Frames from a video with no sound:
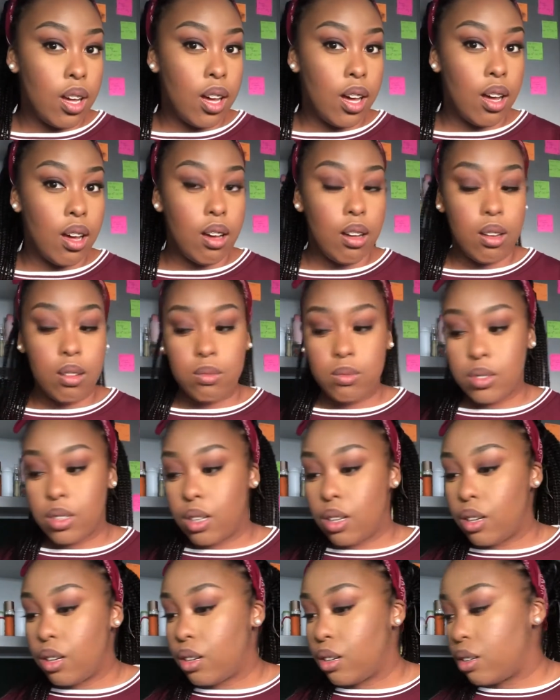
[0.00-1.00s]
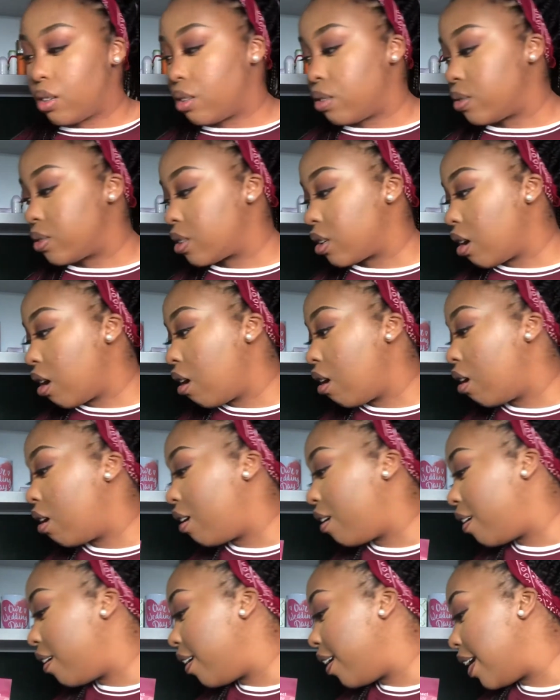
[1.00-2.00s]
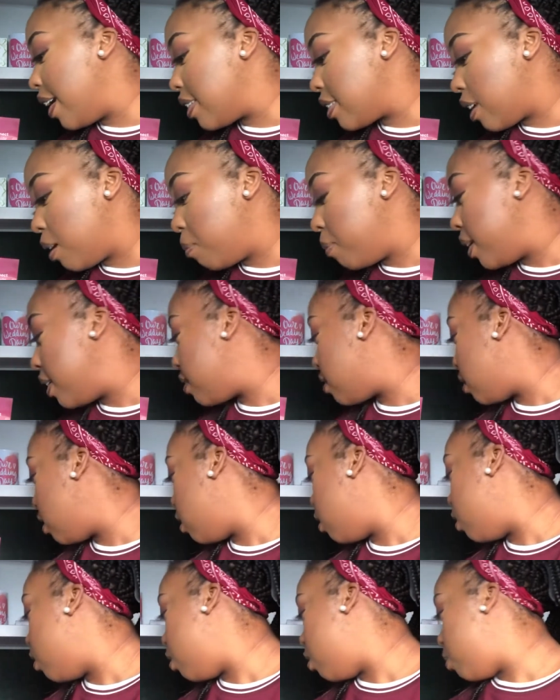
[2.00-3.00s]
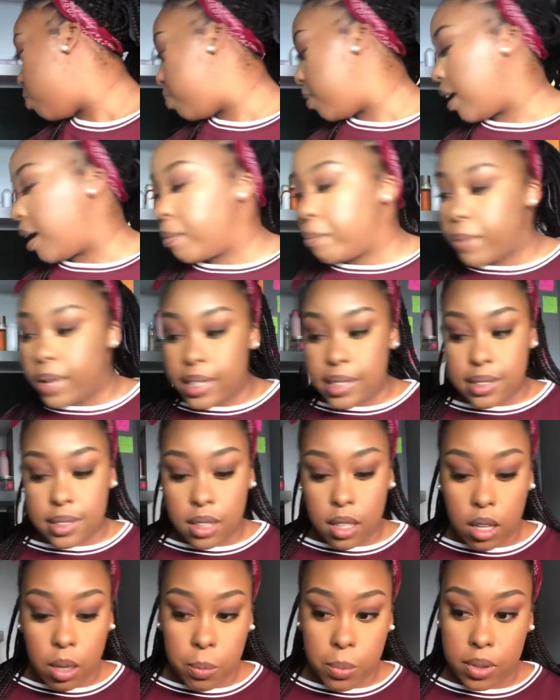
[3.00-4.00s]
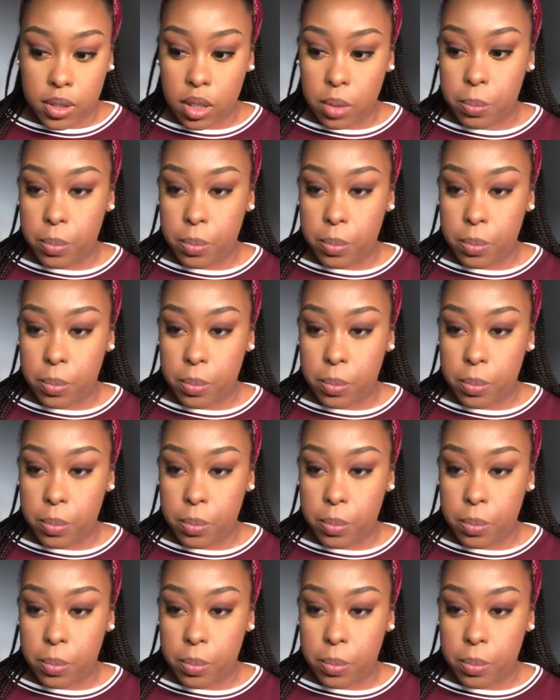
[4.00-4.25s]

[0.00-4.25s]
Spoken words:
oh no, guys, I messed it up. I messed it up with the